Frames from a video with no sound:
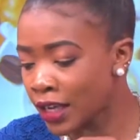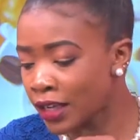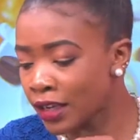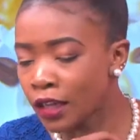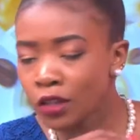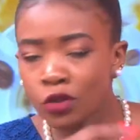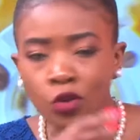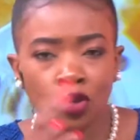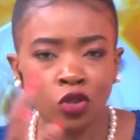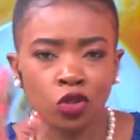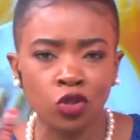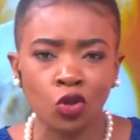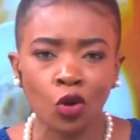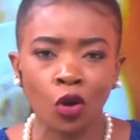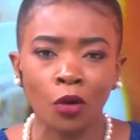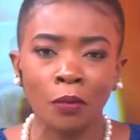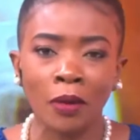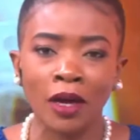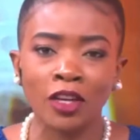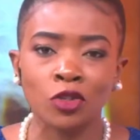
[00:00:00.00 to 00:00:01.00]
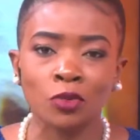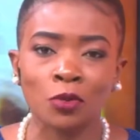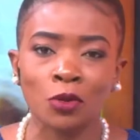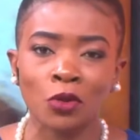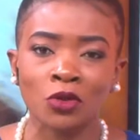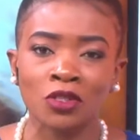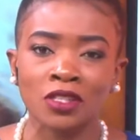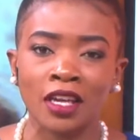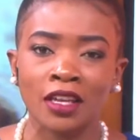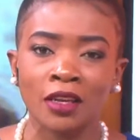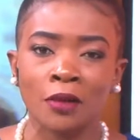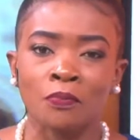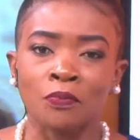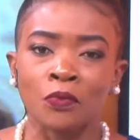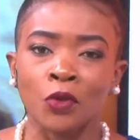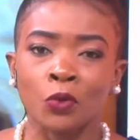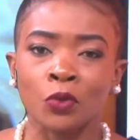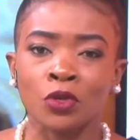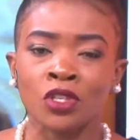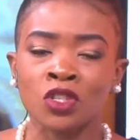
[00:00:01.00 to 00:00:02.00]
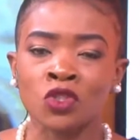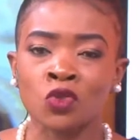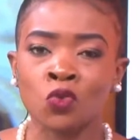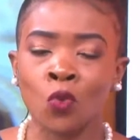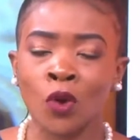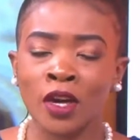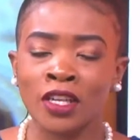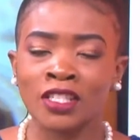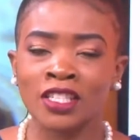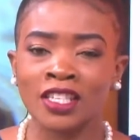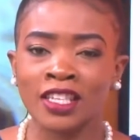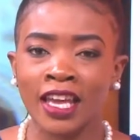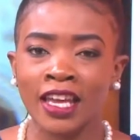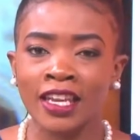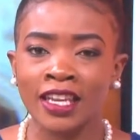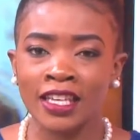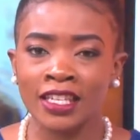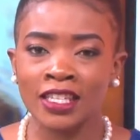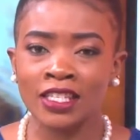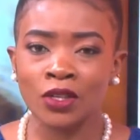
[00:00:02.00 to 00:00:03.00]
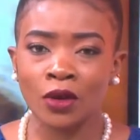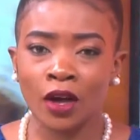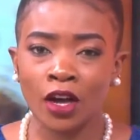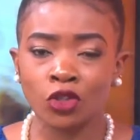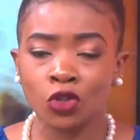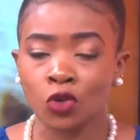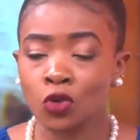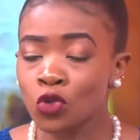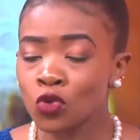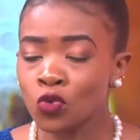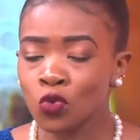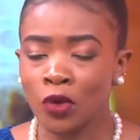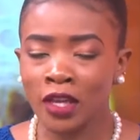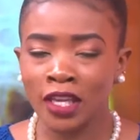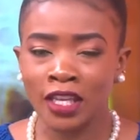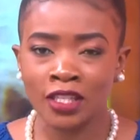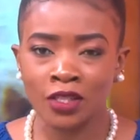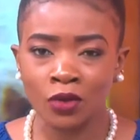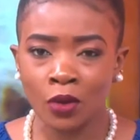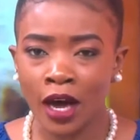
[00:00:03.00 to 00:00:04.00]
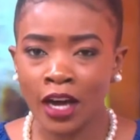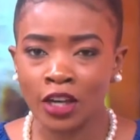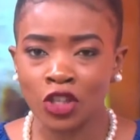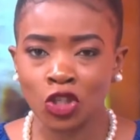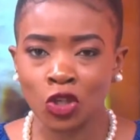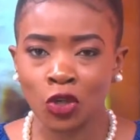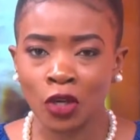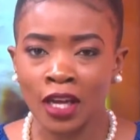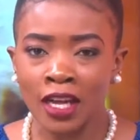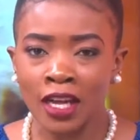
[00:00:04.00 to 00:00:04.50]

And I'll not talk much because then we just want to get into action or swing into action